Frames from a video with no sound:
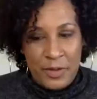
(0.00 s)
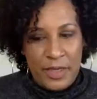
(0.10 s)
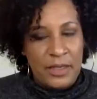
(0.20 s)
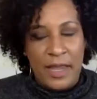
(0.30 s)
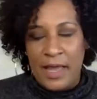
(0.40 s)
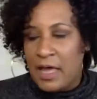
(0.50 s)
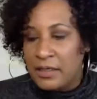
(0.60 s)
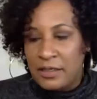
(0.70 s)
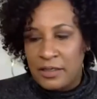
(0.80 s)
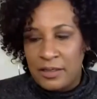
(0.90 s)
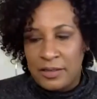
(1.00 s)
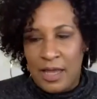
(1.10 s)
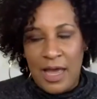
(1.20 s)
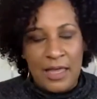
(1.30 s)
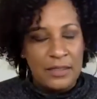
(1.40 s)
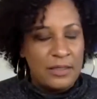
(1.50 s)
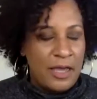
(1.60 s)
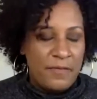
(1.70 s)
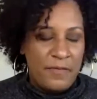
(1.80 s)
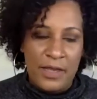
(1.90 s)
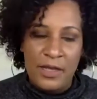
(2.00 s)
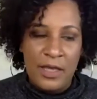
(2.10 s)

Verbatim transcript: it. Like nice. I love it.